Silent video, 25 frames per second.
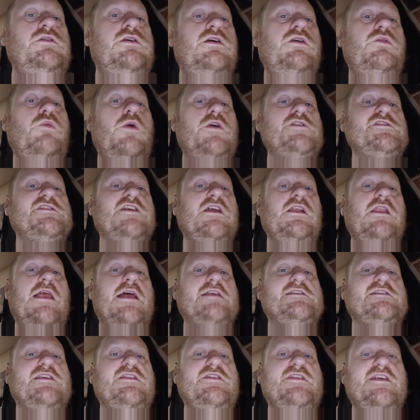Once
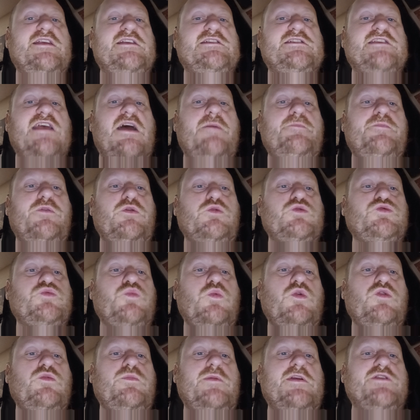collected, these samples
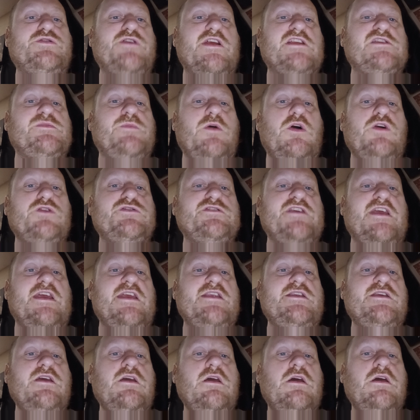would be
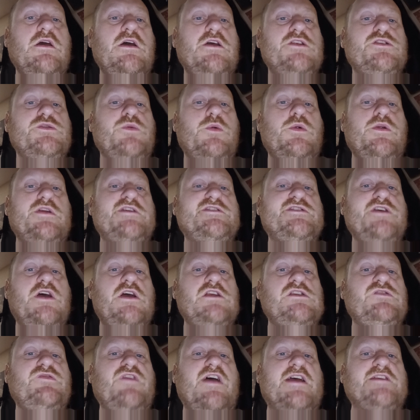transported to a
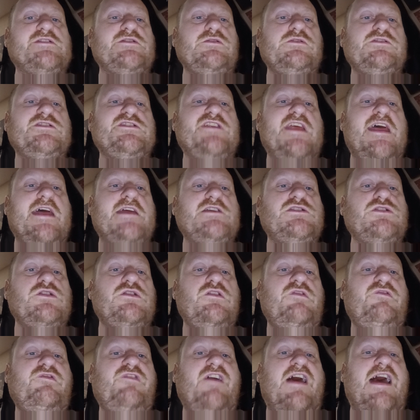research vessel stationed
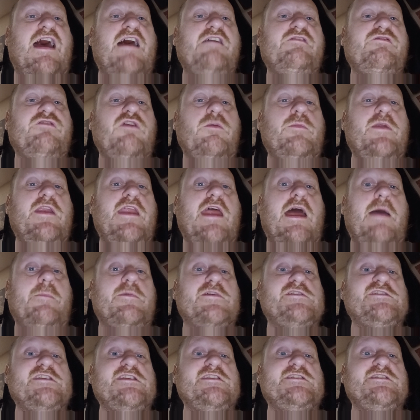far from
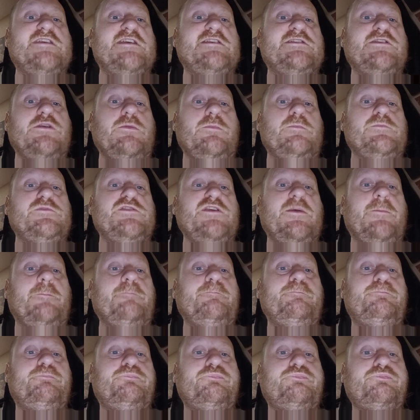inhabited systems.
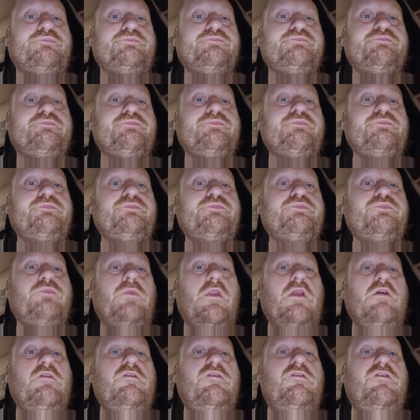
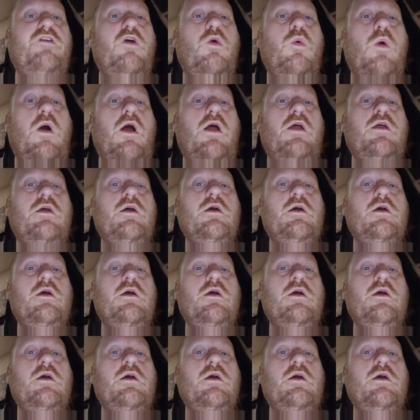4.